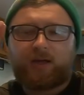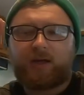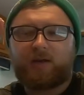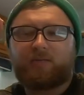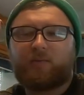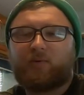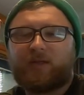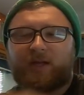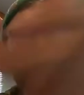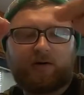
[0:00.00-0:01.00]
and you pull
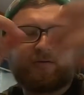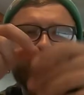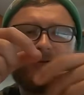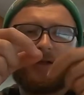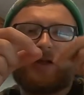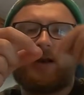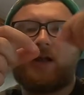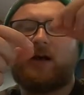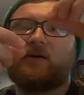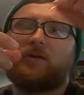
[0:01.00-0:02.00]
that off, and
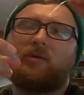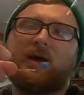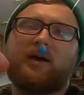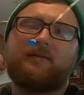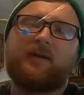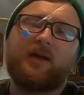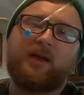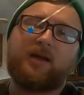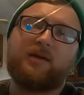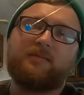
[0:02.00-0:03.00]
now you have
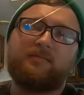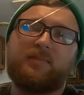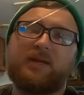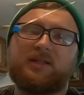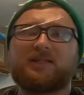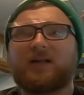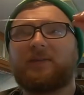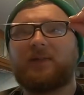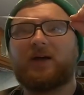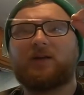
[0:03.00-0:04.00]
a bead
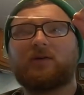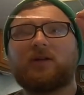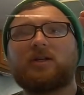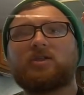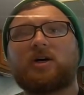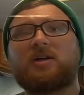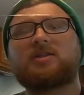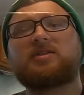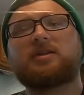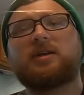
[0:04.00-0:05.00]
stop that you can
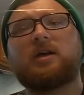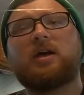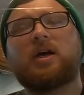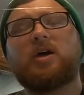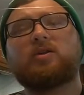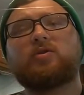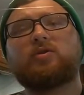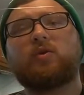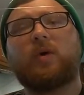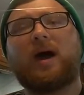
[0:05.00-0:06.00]
adjust
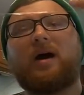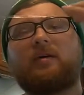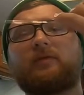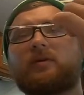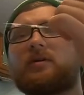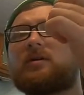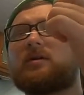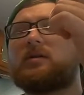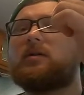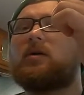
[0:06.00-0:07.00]
to however
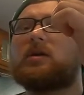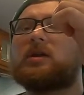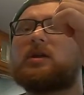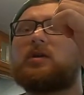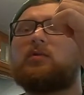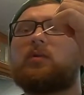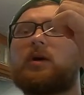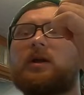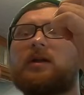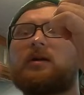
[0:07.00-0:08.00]
long you
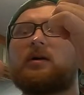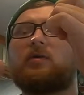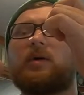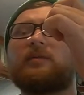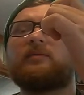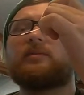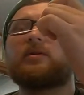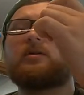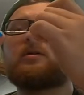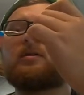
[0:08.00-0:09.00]
want it away from
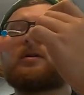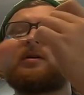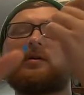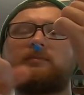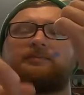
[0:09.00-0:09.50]
your hook.